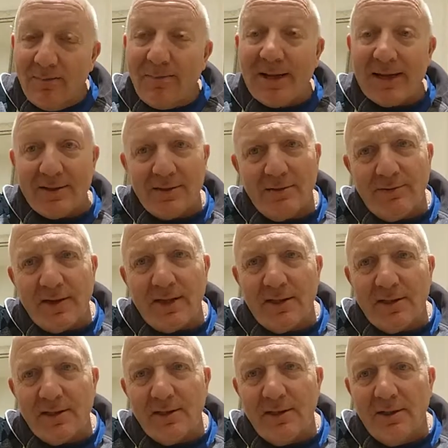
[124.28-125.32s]
best
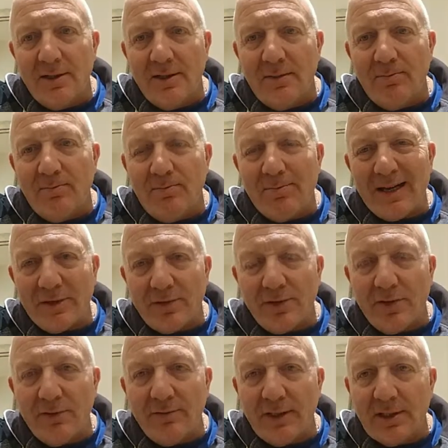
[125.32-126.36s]
advice, best
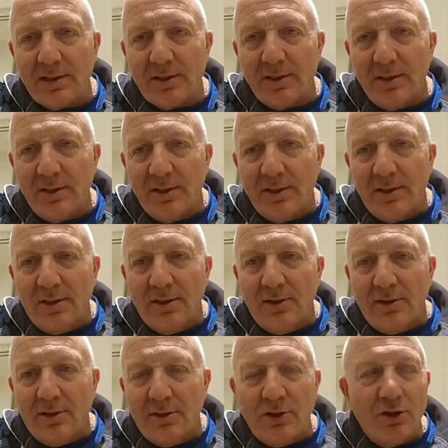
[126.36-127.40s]
service.
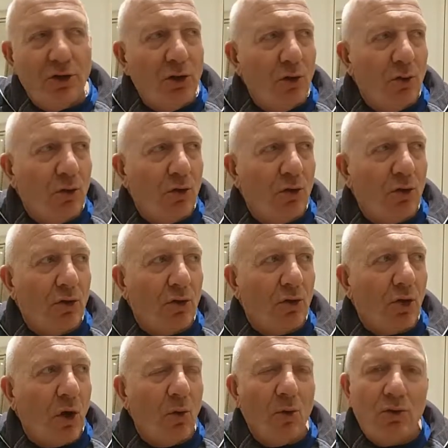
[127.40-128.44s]
That you
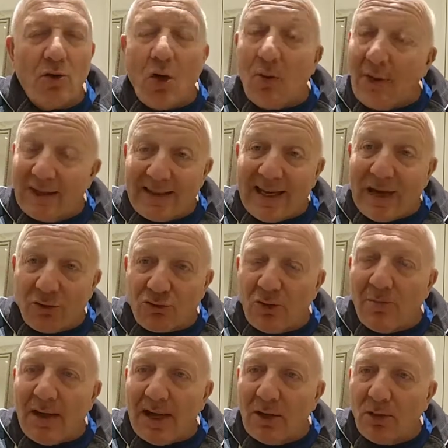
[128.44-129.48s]
go not that extra
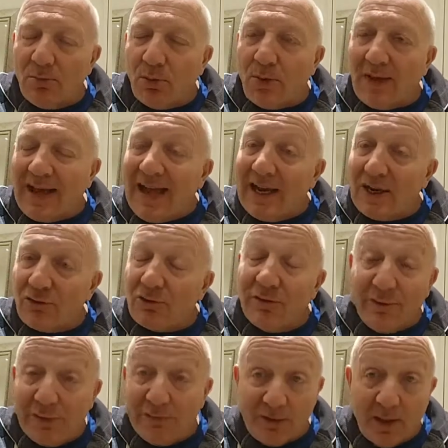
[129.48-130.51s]
mile, but that extra
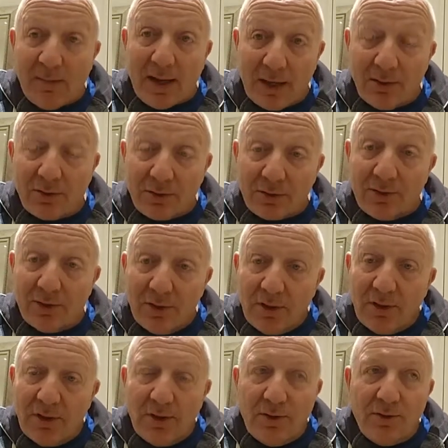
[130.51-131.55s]
50 miles,
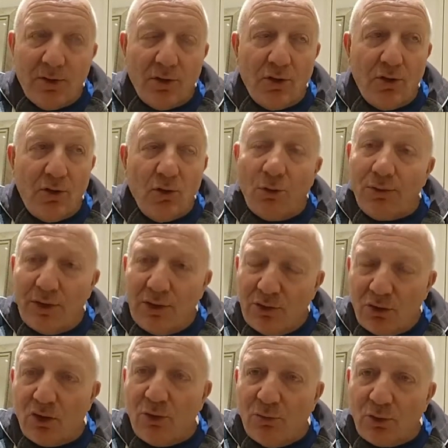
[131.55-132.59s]
that nothing's
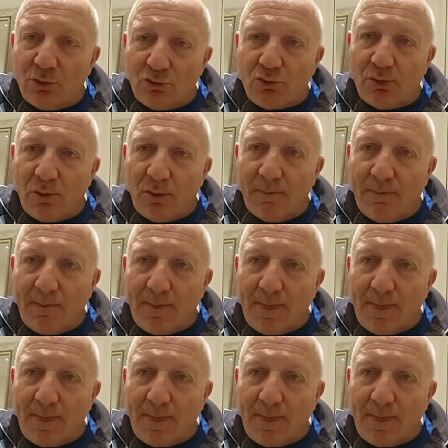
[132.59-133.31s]
too much trouble.